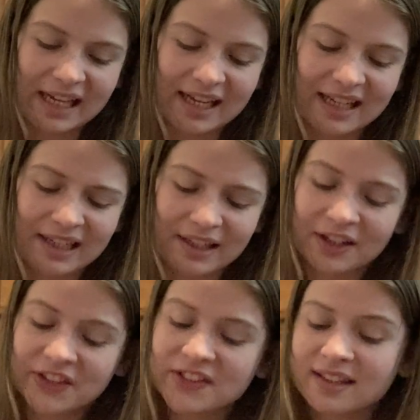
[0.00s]
And he
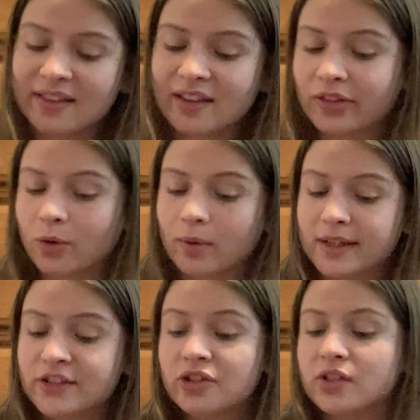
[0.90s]
also said that the
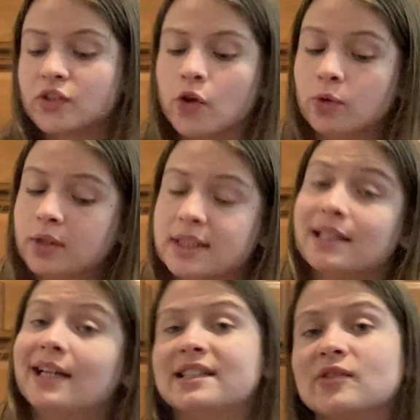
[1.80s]
question is who
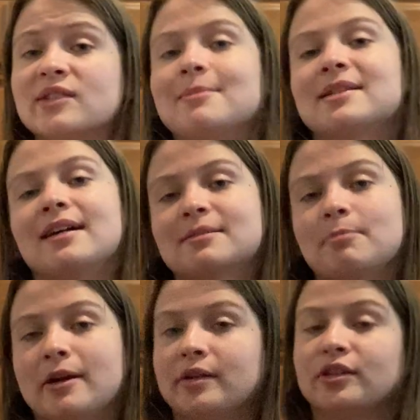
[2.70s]
decides if same-sex
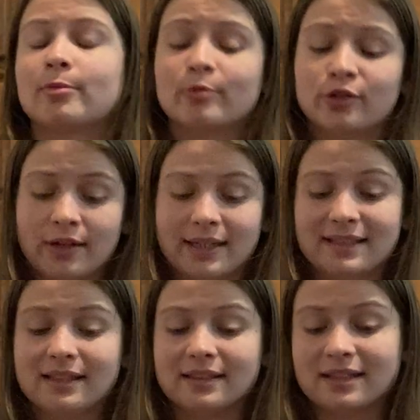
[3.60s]
marriage should
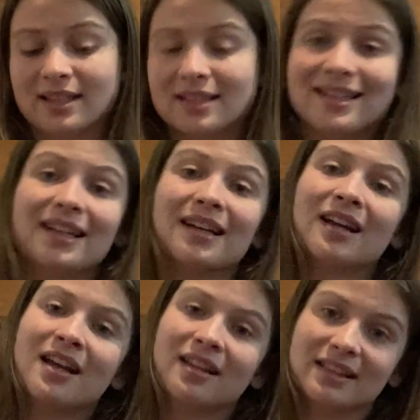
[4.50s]
exist. Is it
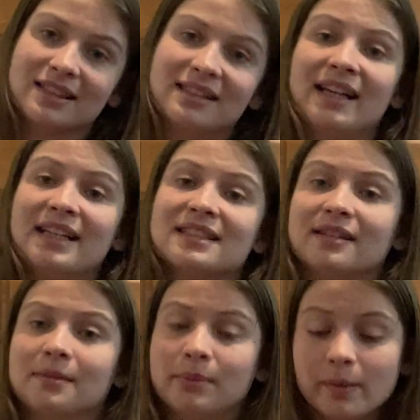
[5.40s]
the states and
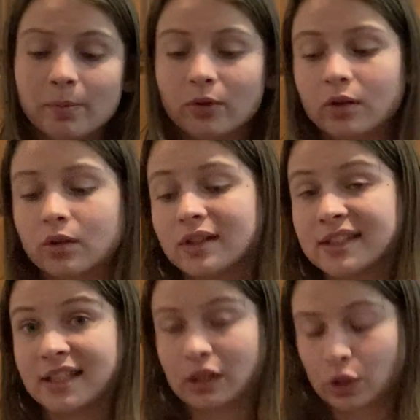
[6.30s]
the people, or
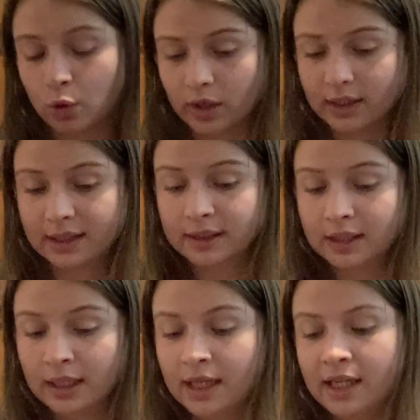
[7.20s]
is it the court?
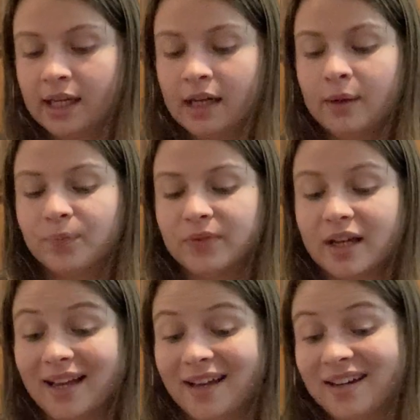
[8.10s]

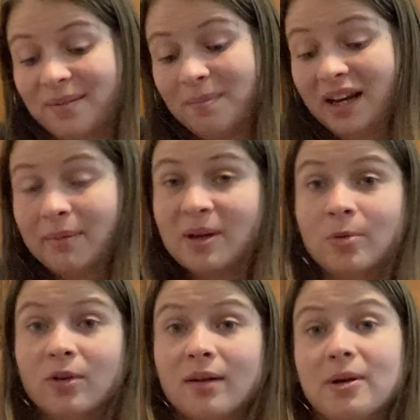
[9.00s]
And many
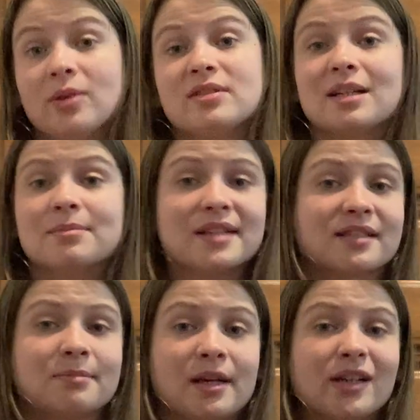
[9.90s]
people oppose
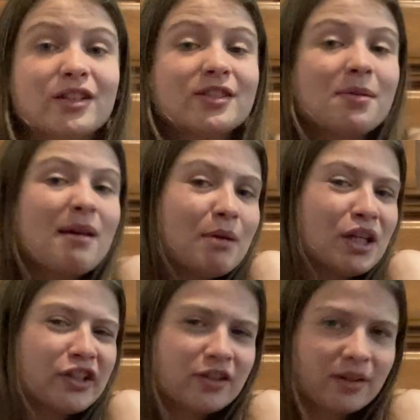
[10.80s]
same-sex marriage, so maybe
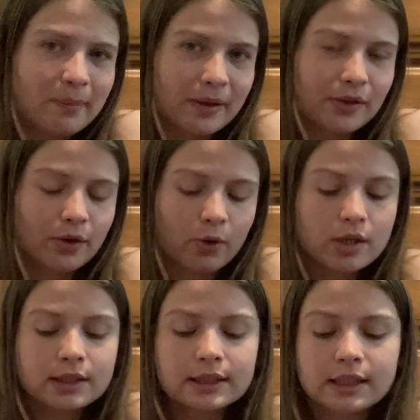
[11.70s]
it shouldn't be the
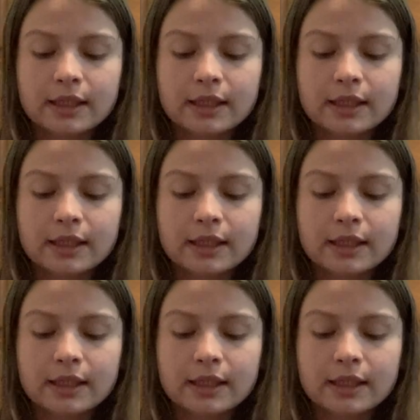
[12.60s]
courts.